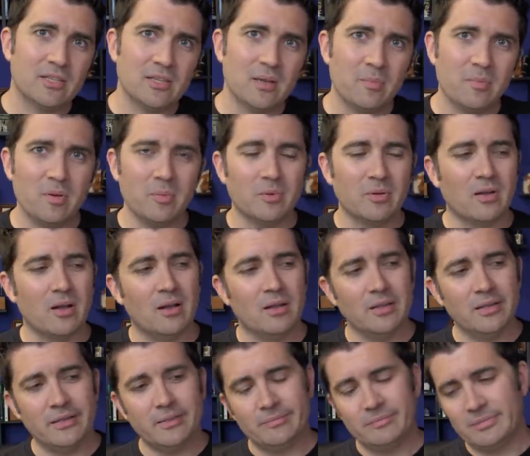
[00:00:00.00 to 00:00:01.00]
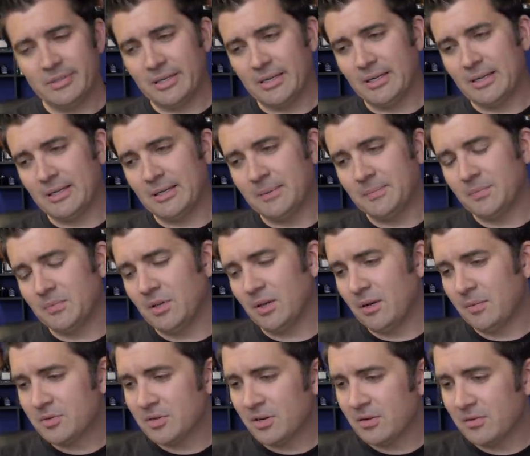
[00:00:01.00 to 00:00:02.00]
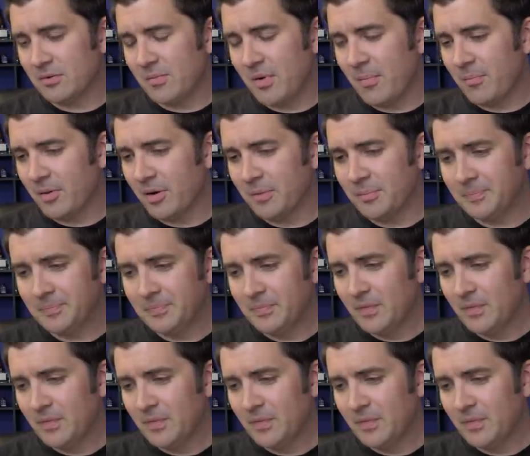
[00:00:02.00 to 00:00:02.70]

Some people call it, um, I'm trying to remember